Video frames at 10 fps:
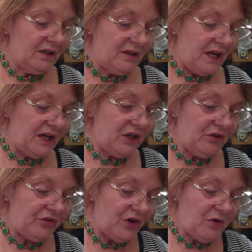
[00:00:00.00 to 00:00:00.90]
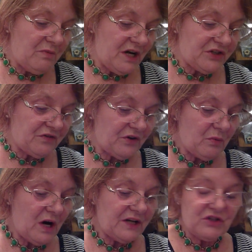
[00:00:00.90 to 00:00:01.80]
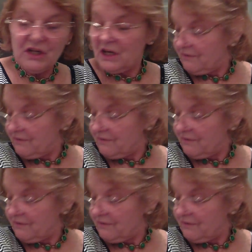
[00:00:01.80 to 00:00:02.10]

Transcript: thank you so much for watching,